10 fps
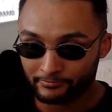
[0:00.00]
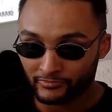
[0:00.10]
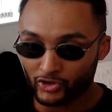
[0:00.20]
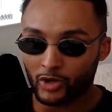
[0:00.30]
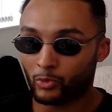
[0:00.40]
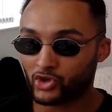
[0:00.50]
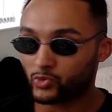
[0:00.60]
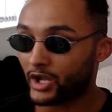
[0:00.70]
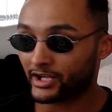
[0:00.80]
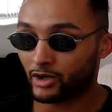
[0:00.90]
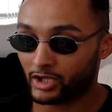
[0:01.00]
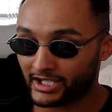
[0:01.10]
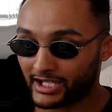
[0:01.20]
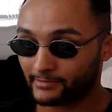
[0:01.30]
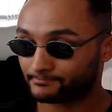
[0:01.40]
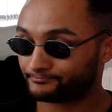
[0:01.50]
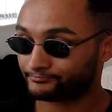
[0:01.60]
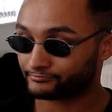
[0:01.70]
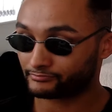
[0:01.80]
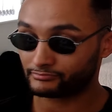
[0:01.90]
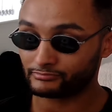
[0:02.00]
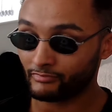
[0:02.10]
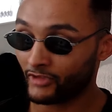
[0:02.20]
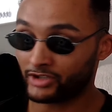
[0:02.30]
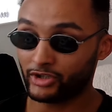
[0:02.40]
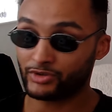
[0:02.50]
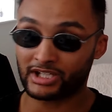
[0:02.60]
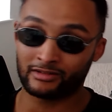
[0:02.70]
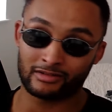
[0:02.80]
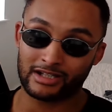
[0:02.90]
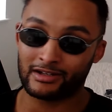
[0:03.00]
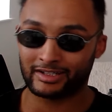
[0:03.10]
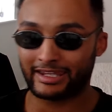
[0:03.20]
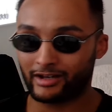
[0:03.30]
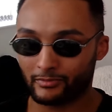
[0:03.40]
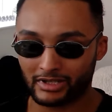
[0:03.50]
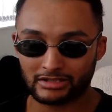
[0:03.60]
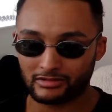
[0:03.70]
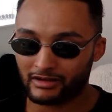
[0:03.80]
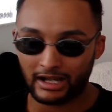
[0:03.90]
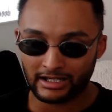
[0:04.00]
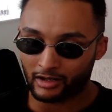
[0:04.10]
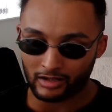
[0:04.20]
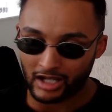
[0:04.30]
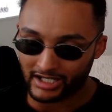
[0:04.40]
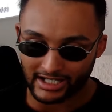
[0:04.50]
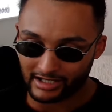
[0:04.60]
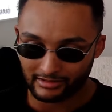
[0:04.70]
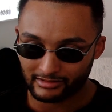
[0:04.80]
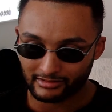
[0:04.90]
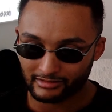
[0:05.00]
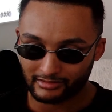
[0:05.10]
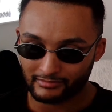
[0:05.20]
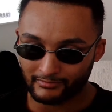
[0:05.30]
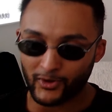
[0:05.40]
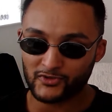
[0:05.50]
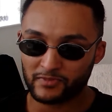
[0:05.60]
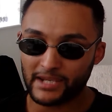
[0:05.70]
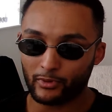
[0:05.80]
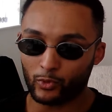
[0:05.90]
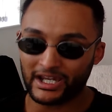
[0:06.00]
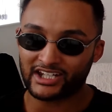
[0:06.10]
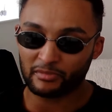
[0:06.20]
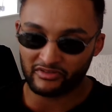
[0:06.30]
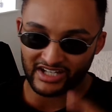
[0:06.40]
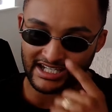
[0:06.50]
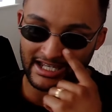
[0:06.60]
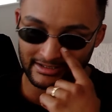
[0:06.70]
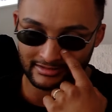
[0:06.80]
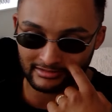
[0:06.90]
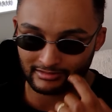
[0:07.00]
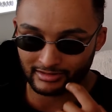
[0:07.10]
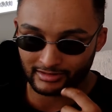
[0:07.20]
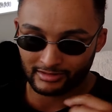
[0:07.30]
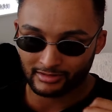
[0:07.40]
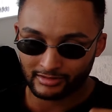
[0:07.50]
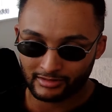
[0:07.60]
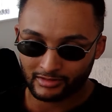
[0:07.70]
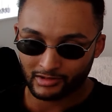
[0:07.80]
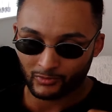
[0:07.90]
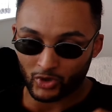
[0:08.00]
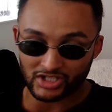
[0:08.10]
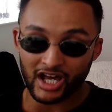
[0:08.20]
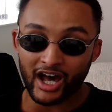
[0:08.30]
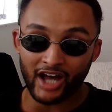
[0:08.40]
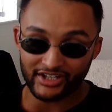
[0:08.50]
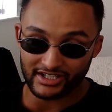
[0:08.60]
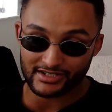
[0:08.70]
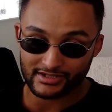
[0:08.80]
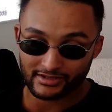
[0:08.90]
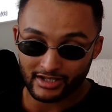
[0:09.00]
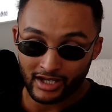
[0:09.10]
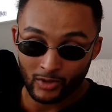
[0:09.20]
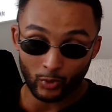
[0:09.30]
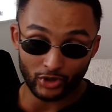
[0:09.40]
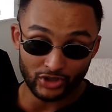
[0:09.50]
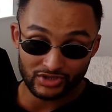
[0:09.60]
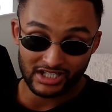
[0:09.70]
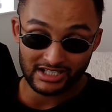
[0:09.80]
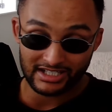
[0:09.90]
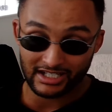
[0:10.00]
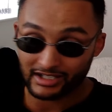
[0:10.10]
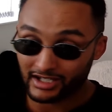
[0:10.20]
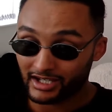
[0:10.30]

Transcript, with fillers: You can watch white collar, yeah? And dudes get knocked down and get up. It's really not like that. Most people will get up if they can. What's hard is, what Usyk did,